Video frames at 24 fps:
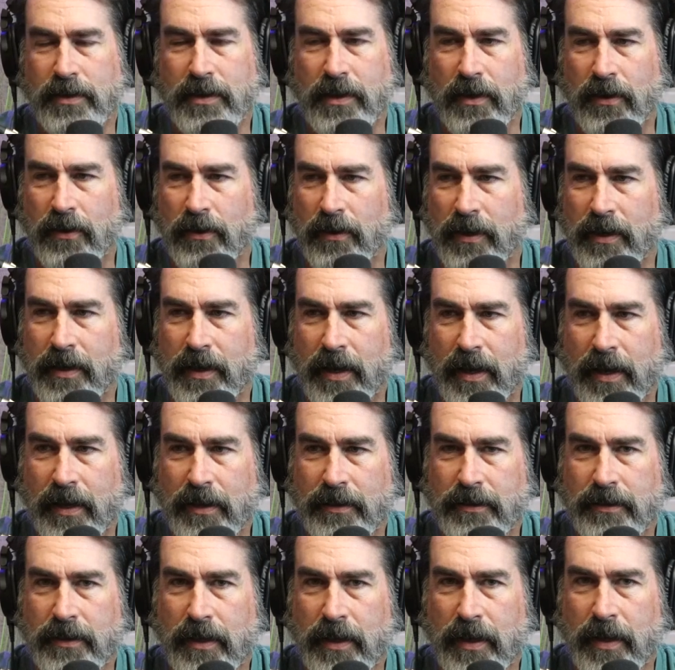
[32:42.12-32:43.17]
the early
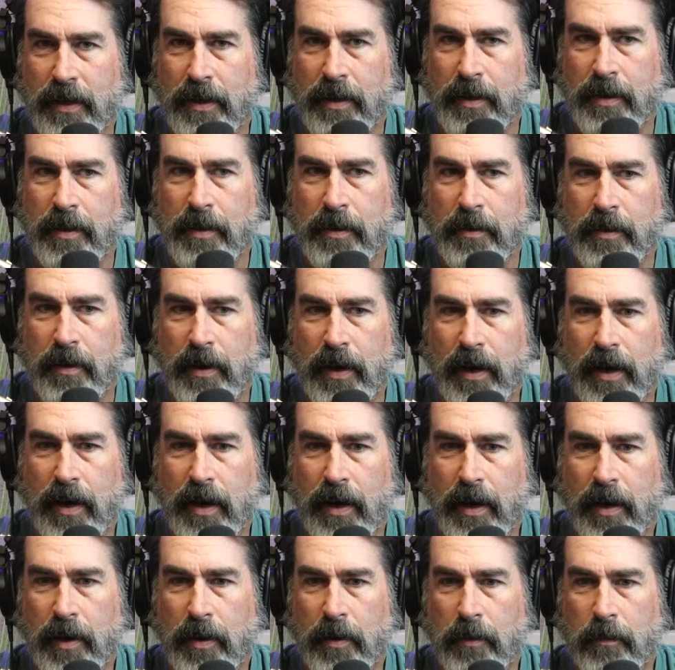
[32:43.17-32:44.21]
days.
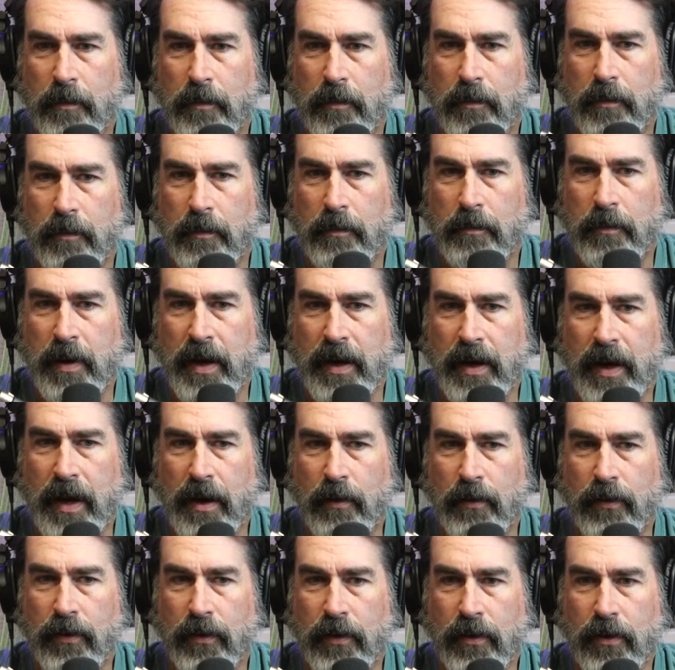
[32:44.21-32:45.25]
Made out
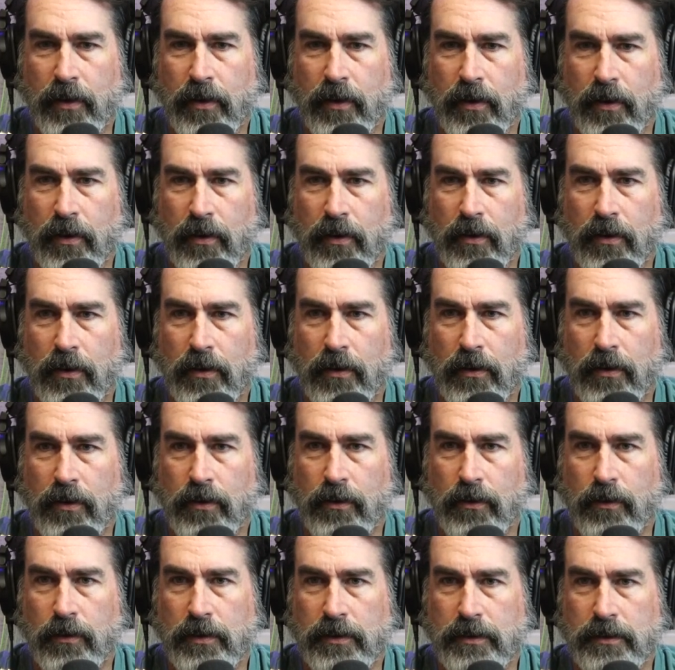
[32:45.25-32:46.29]
with a girl
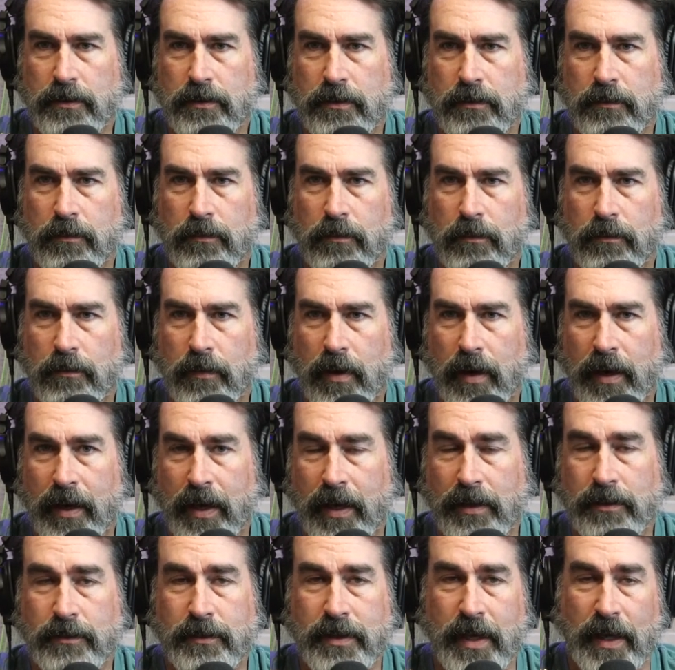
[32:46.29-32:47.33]
who was, I
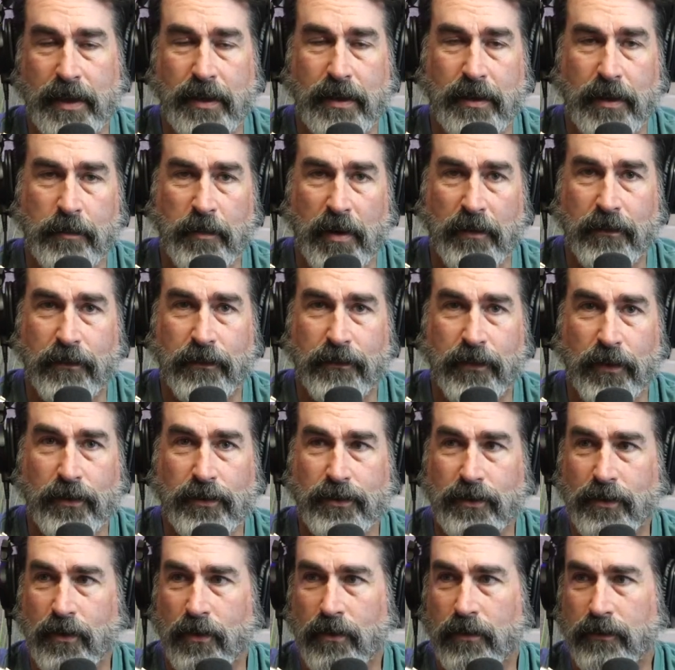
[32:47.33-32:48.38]
guess, technically my
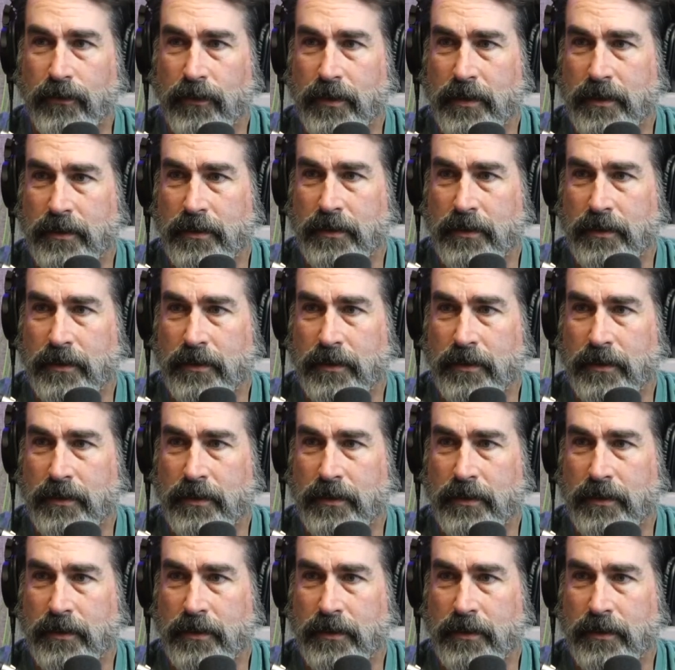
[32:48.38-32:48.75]
first girlfriend.